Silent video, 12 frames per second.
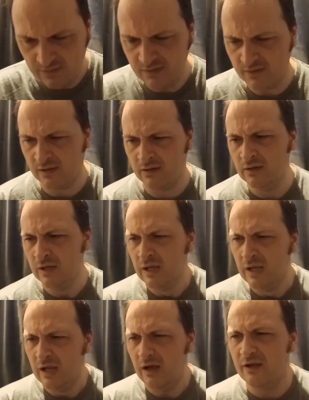You know,
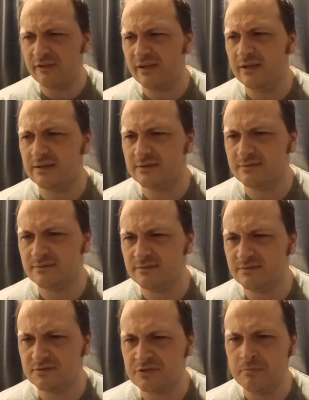I think,
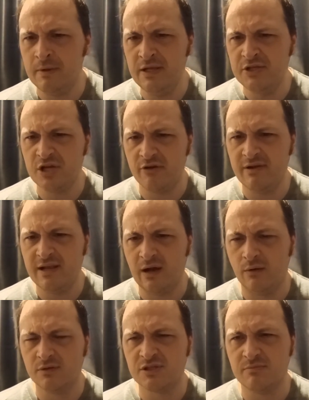to me, Jerry
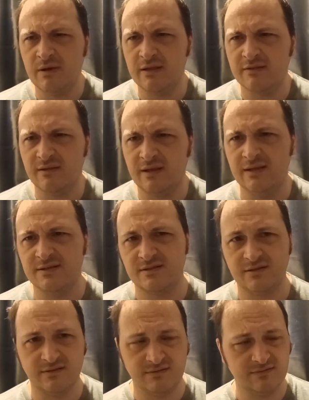Goldsmith is
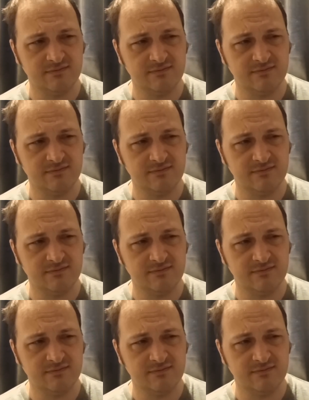the